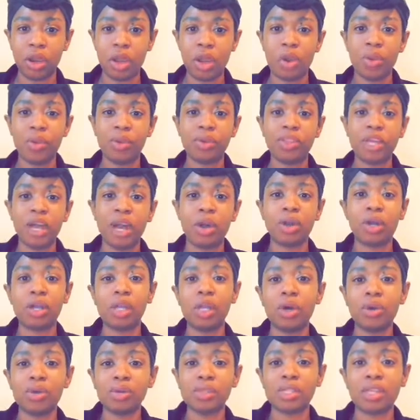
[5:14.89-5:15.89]
without
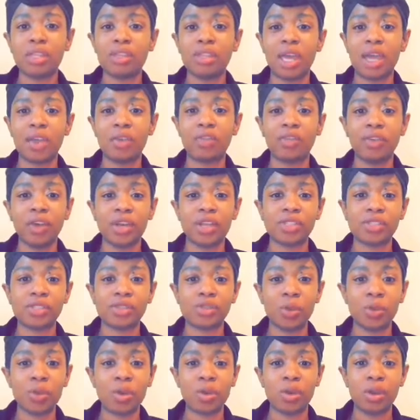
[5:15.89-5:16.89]
closing that first
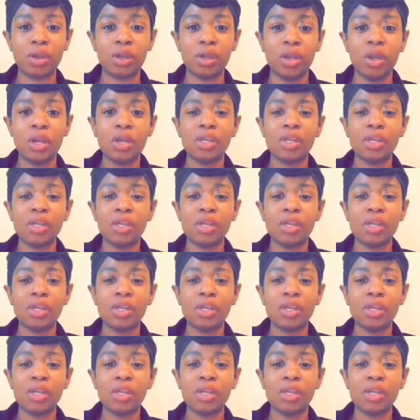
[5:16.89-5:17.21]
door.